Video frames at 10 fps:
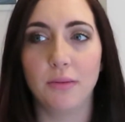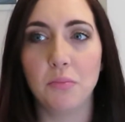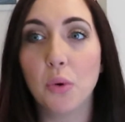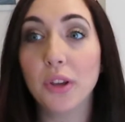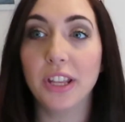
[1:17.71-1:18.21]

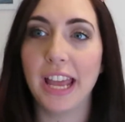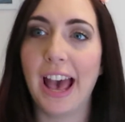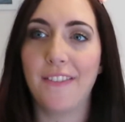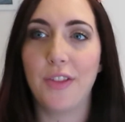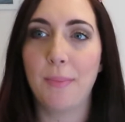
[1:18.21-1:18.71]
more than
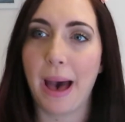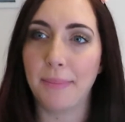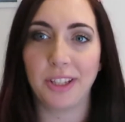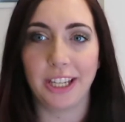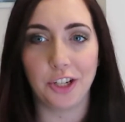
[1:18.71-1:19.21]
half of the
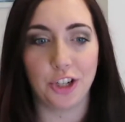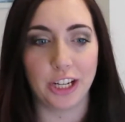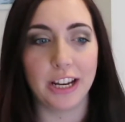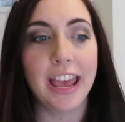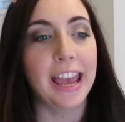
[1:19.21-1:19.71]

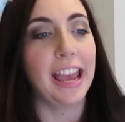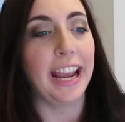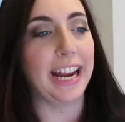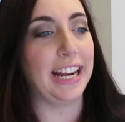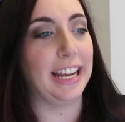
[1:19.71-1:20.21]
population,
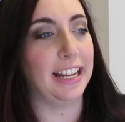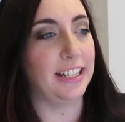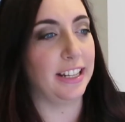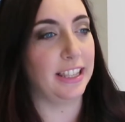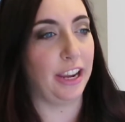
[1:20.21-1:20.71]

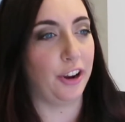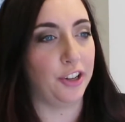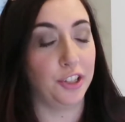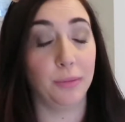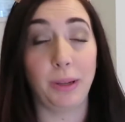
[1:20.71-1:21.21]
and there
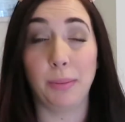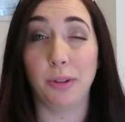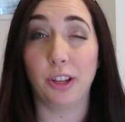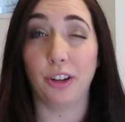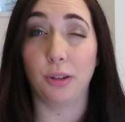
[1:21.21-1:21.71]
are certain
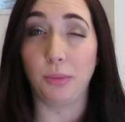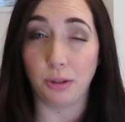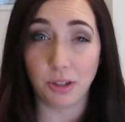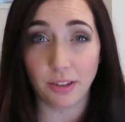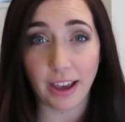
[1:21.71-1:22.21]
people that are
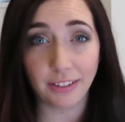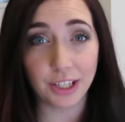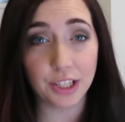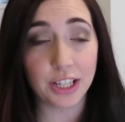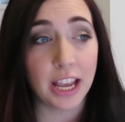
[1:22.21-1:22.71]
immune to the
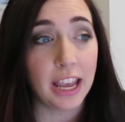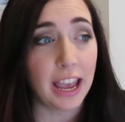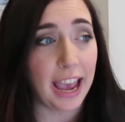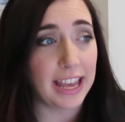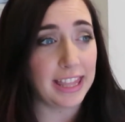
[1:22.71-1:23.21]
virus,
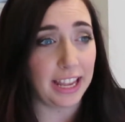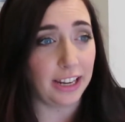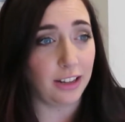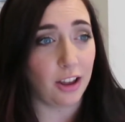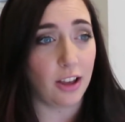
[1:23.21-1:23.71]
and
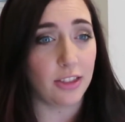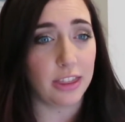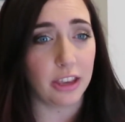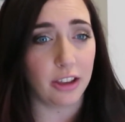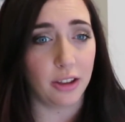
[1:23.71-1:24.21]
then
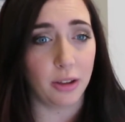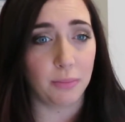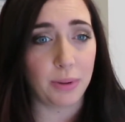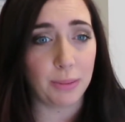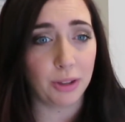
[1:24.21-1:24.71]

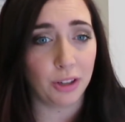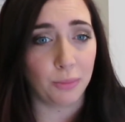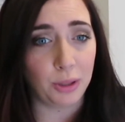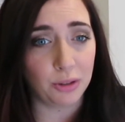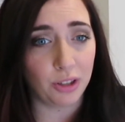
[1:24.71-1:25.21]
the people that are
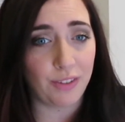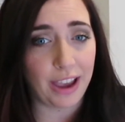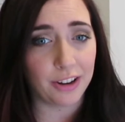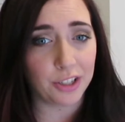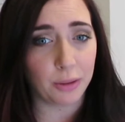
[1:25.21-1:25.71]
immune to the
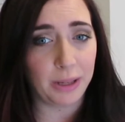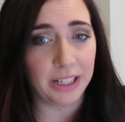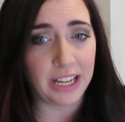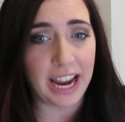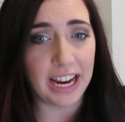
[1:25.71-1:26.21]
virus are
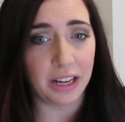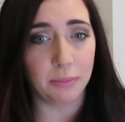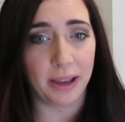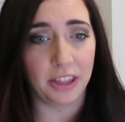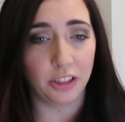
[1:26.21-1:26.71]
being
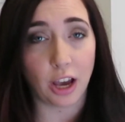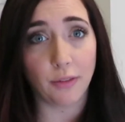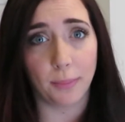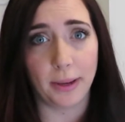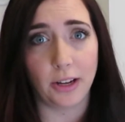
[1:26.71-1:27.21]
taken by the
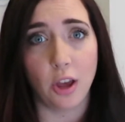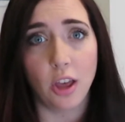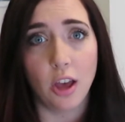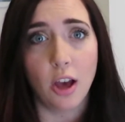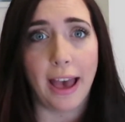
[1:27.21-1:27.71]
government.
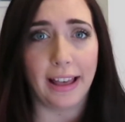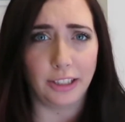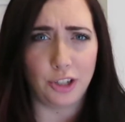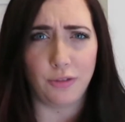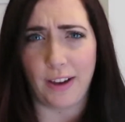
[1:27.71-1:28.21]
At
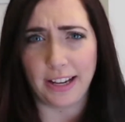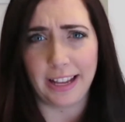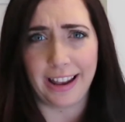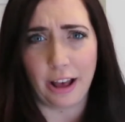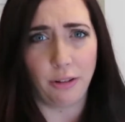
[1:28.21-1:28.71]
least you find
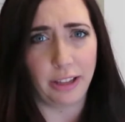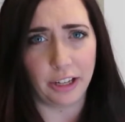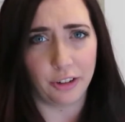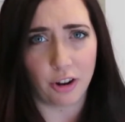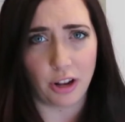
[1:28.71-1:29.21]
that out
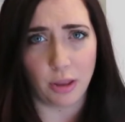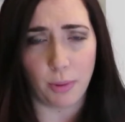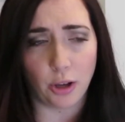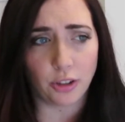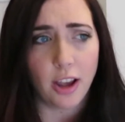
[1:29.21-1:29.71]
later on in the
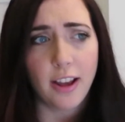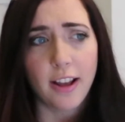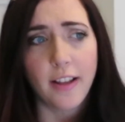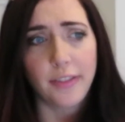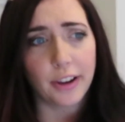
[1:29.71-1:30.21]
book.
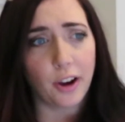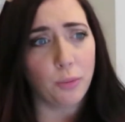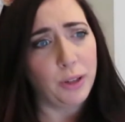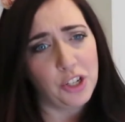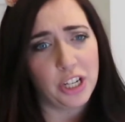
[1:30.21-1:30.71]
There
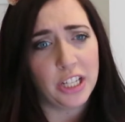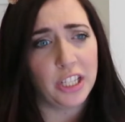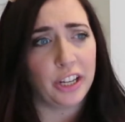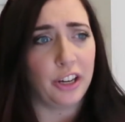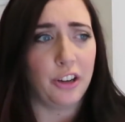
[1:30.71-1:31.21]
are
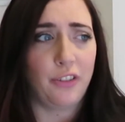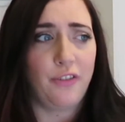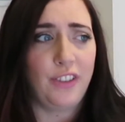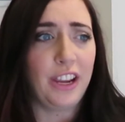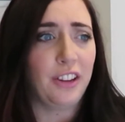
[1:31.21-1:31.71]
witches, there are
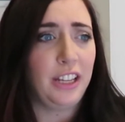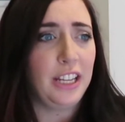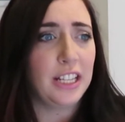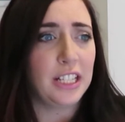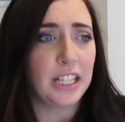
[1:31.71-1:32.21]

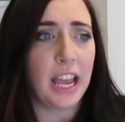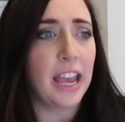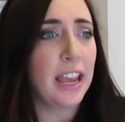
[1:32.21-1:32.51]
fairies.